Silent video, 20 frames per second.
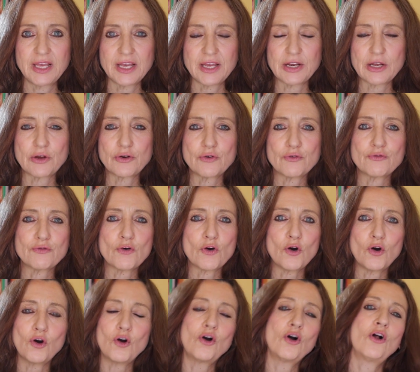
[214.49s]
And out of
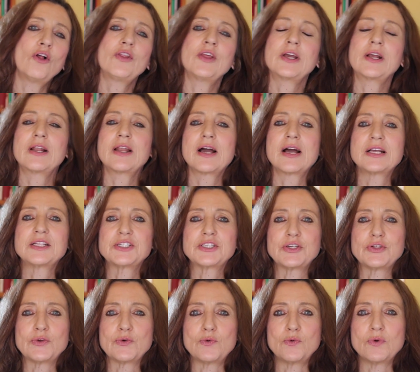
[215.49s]
all the glands
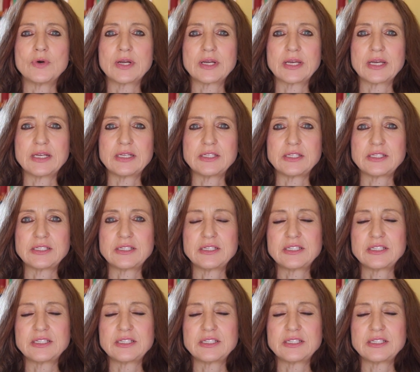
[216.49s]
and organs,